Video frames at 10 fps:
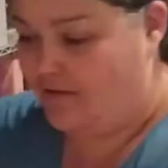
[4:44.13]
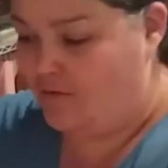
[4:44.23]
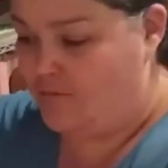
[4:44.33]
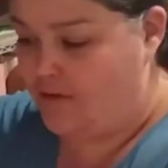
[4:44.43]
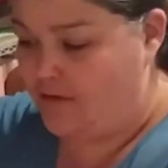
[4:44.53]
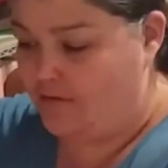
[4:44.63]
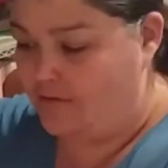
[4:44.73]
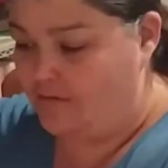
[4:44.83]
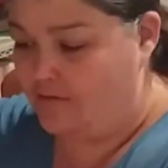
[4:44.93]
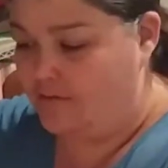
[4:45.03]
do my little,
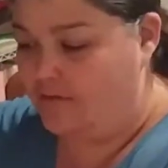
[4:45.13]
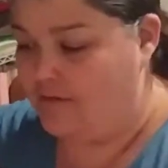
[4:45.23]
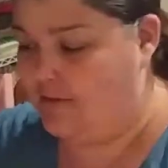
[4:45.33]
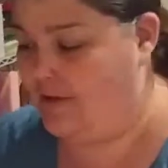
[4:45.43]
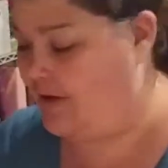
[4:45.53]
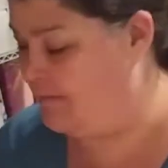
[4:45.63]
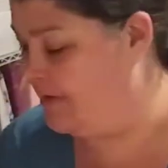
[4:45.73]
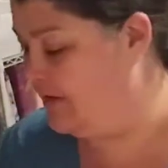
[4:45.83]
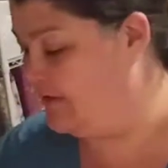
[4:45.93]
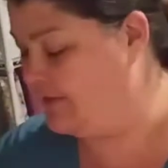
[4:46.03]
cut my
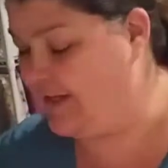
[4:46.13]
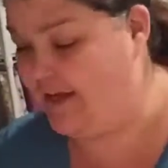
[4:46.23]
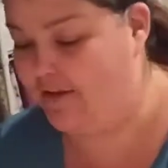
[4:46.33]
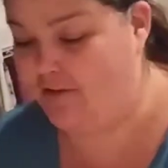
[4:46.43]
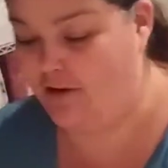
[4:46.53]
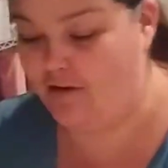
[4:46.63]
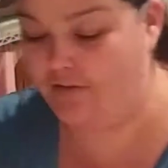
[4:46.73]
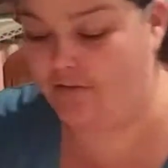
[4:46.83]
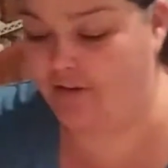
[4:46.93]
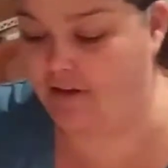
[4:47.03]
little tail
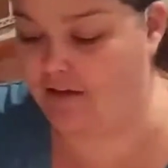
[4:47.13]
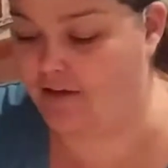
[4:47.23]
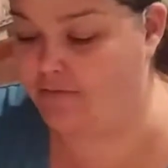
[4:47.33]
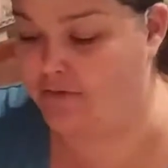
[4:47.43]
off and